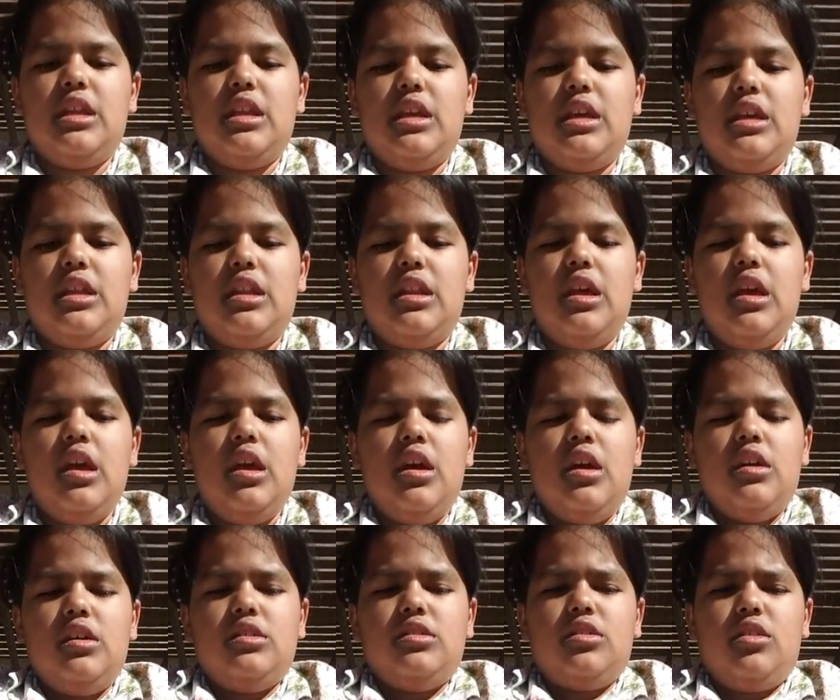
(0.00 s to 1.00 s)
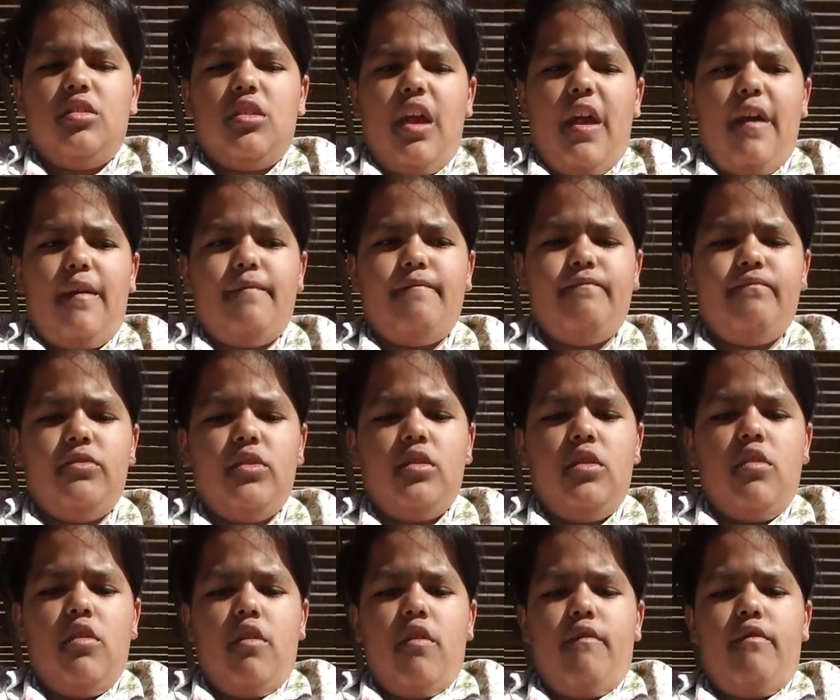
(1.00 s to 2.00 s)
in. So, yeah.
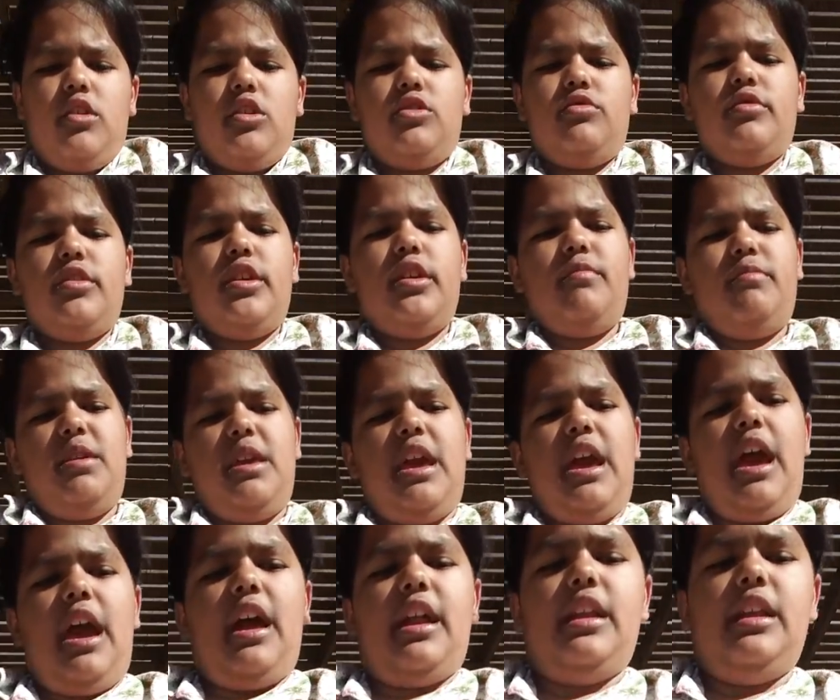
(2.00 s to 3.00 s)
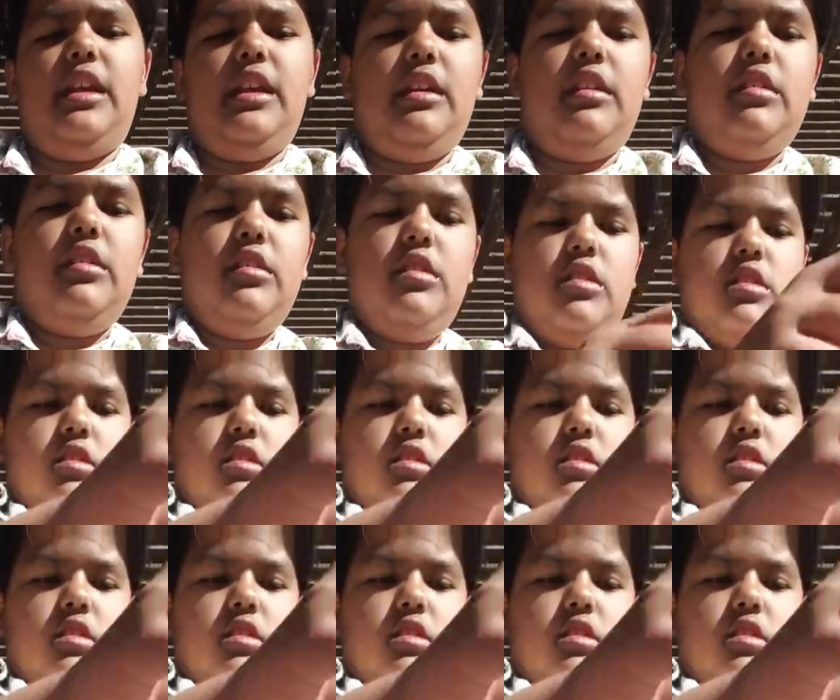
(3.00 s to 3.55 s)
First we're going to be adding,